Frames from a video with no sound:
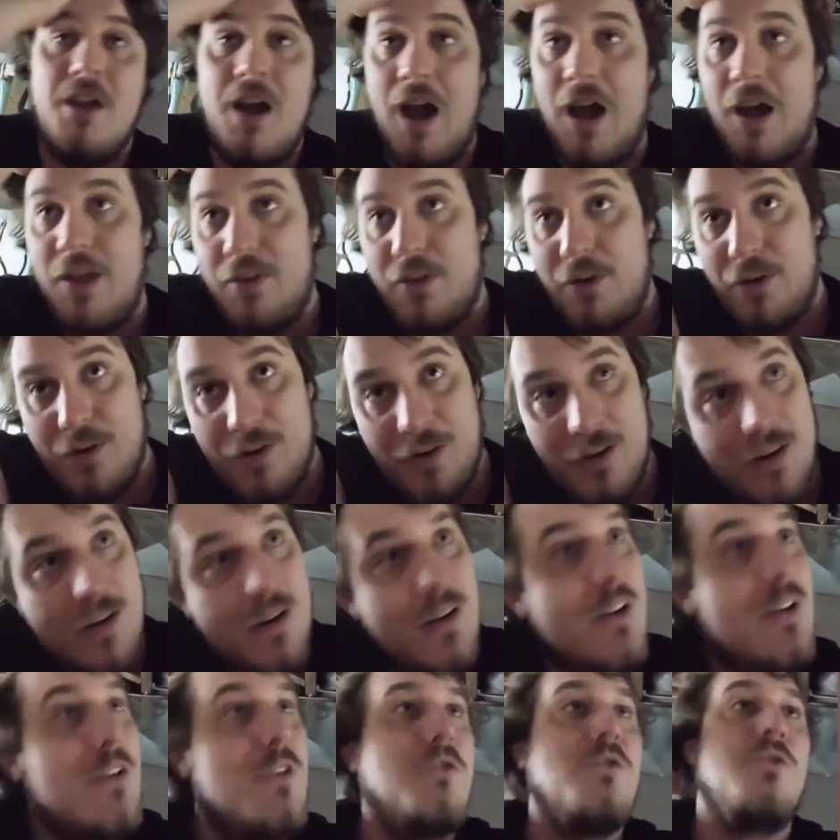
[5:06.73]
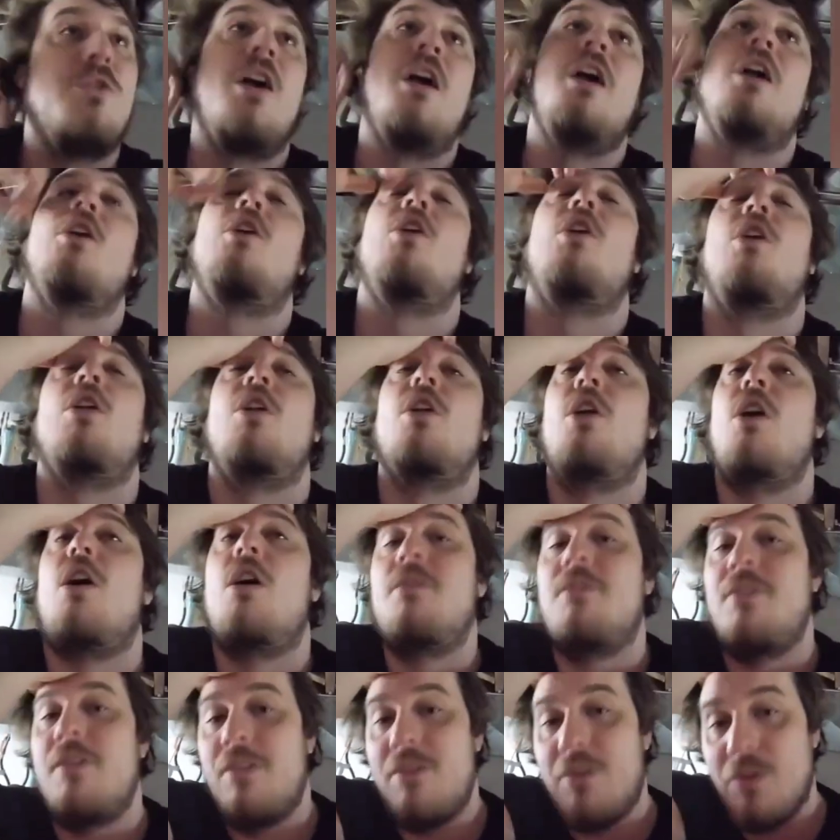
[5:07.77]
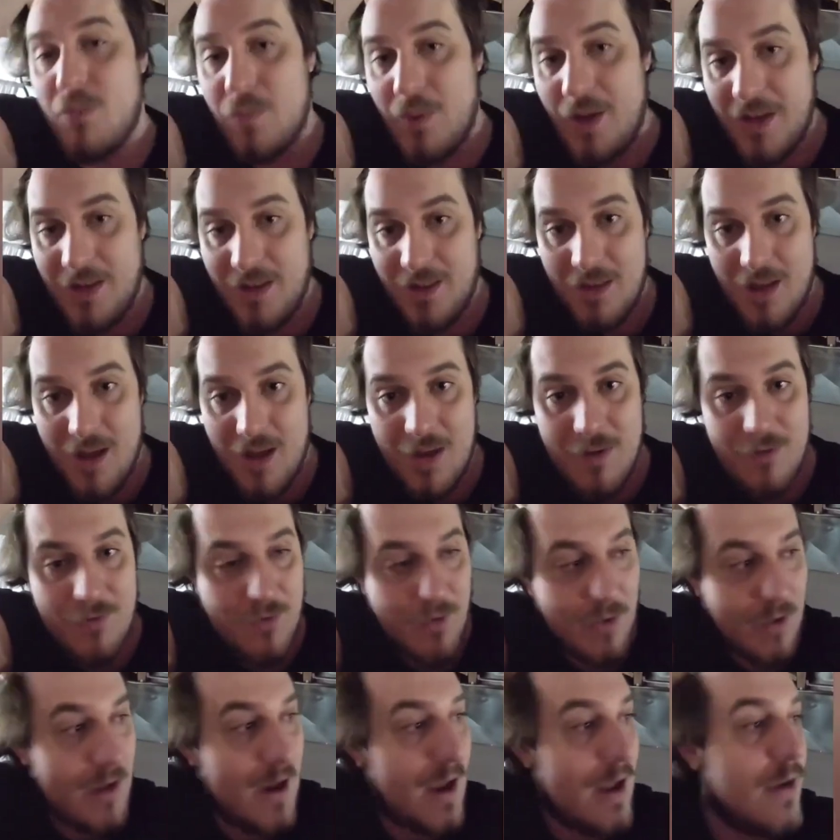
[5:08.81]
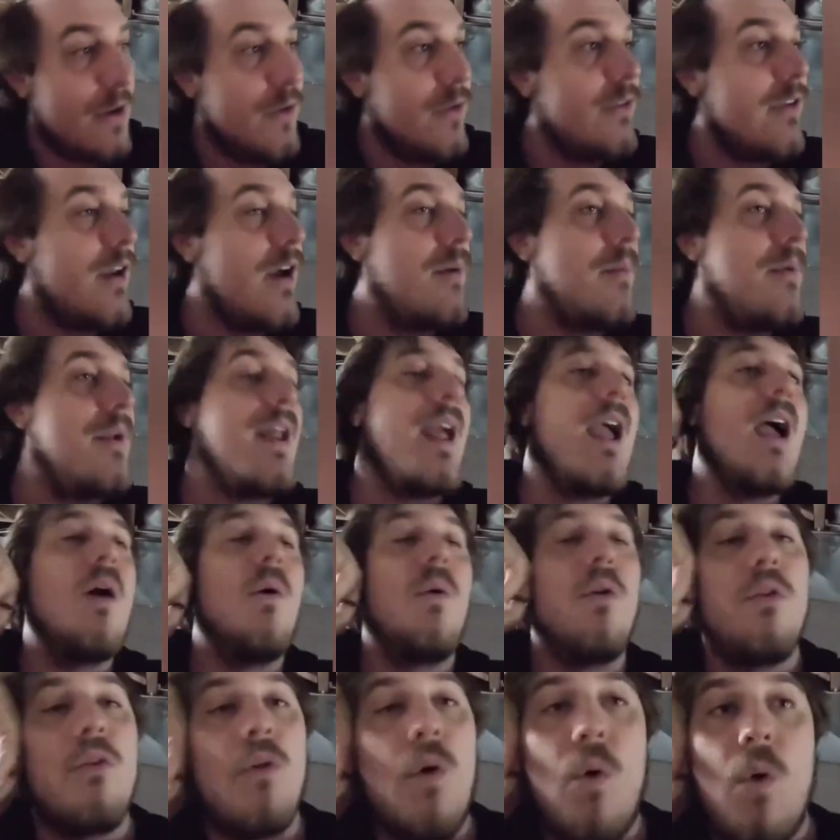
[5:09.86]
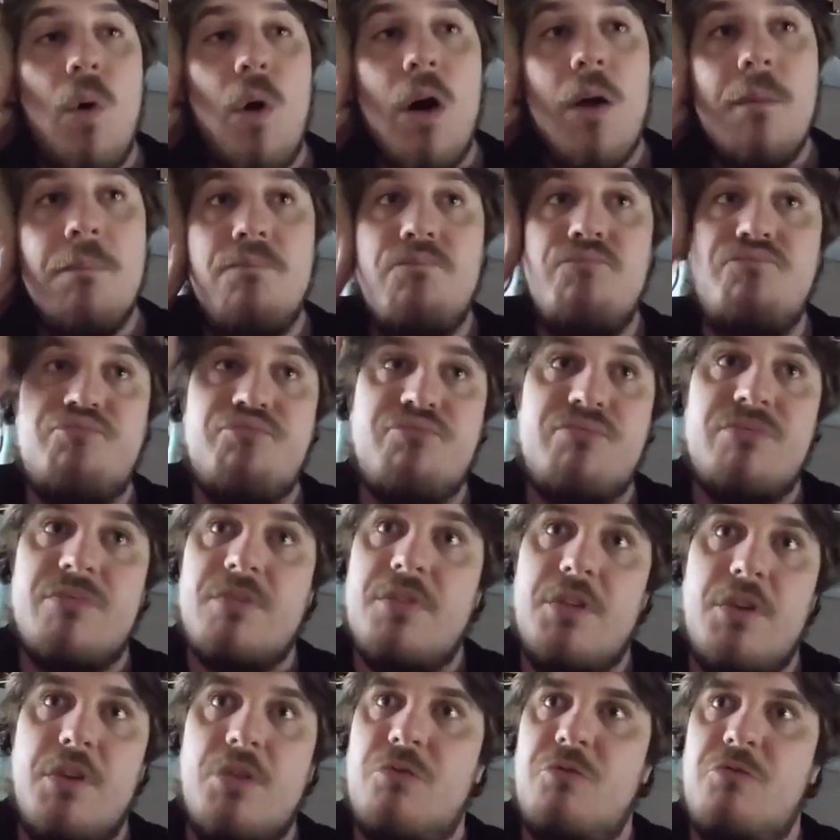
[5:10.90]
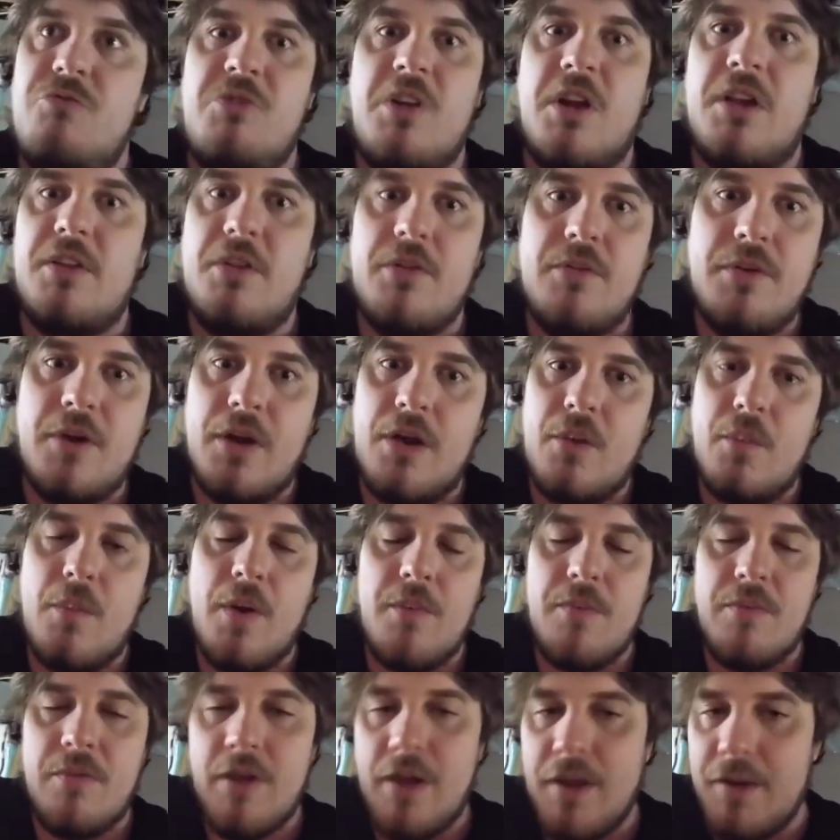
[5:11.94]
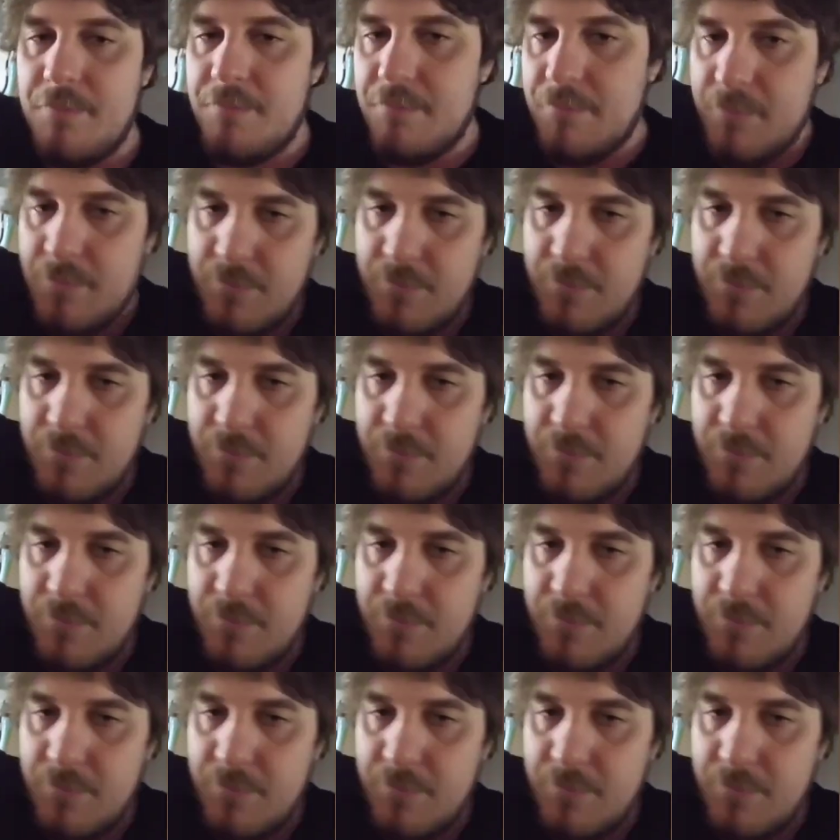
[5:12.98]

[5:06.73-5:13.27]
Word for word: either try and call an office and wait in line for God knows how many hours, or you check their fucking website.